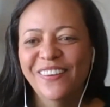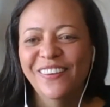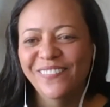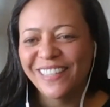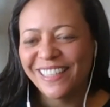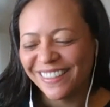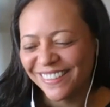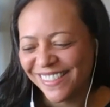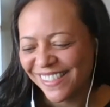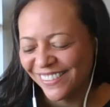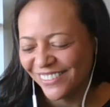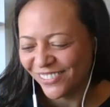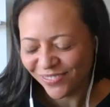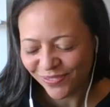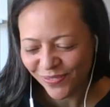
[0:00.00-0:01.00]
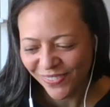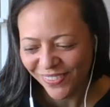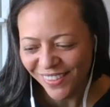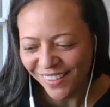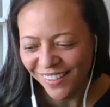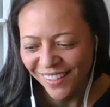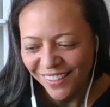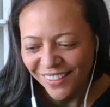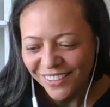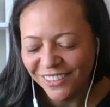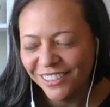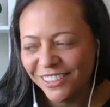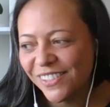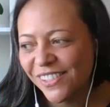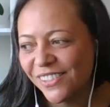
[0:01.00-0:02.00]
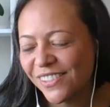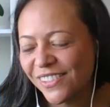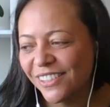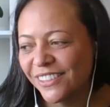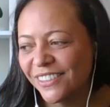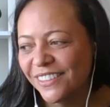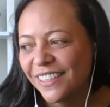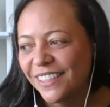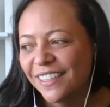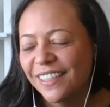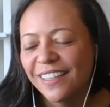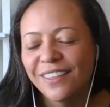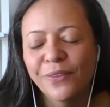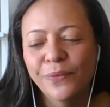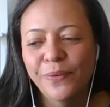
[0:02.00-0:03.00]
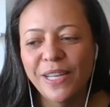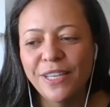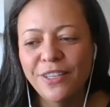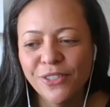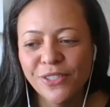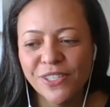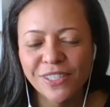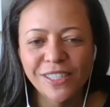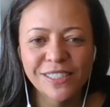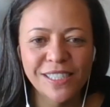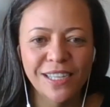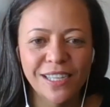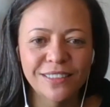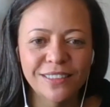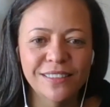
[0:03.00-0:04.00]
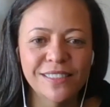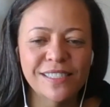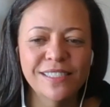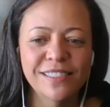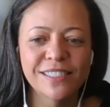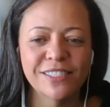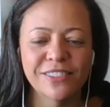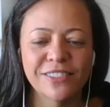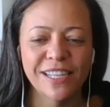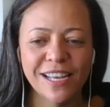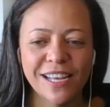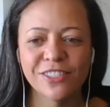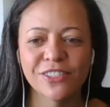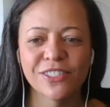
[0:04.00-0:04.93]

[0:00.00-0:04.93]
Because, you know, so when you start out in this industry, and as you